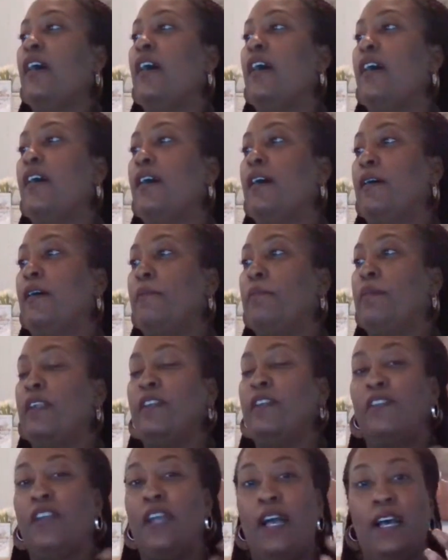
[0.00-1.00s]
But
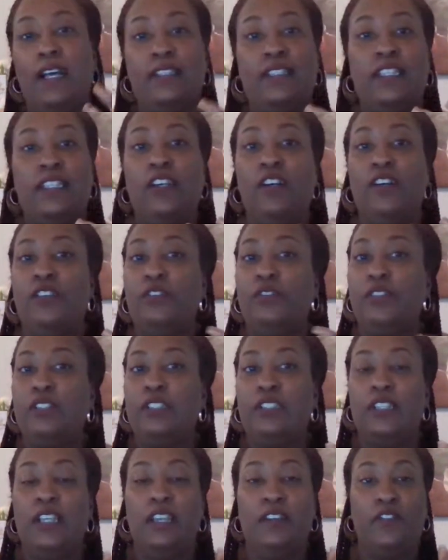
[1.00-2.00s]
if God tell you to
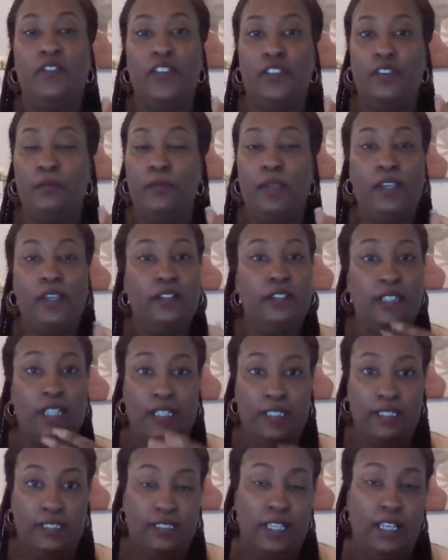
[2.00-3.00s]
stand for your marriage, then
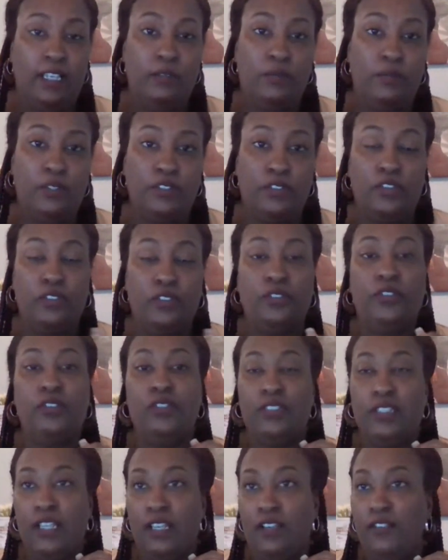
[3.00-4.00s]
that's exactly what you do. You
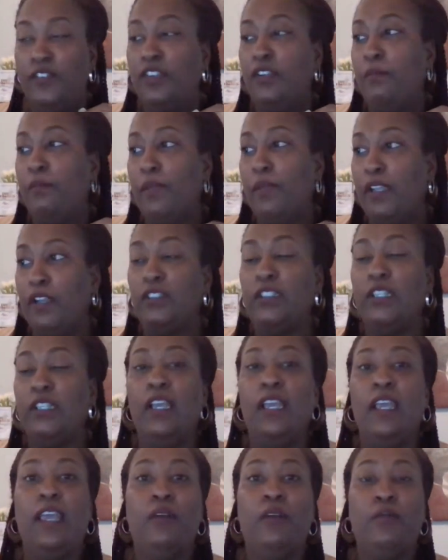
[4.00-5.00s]
stand for your marriage,
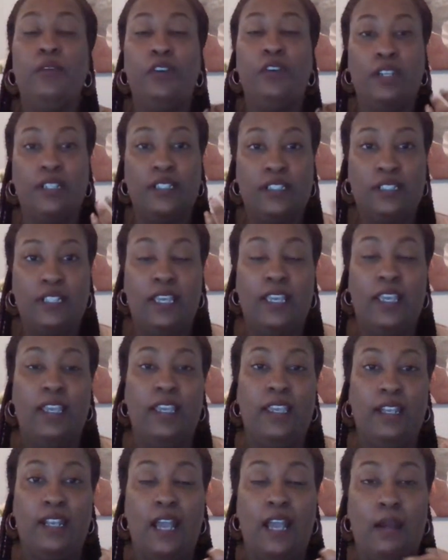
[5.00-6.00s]
and we're going to
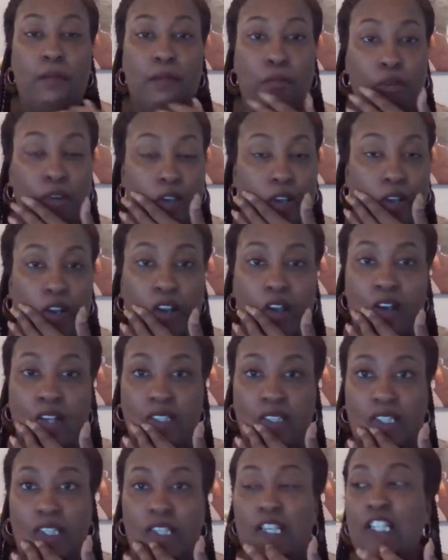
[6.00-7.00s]
stand in our prayer
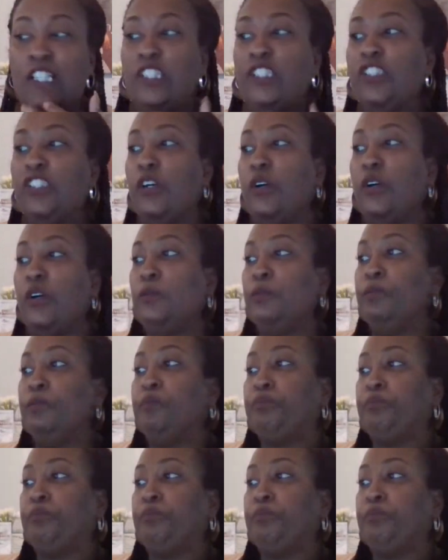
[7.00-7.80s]
closet. So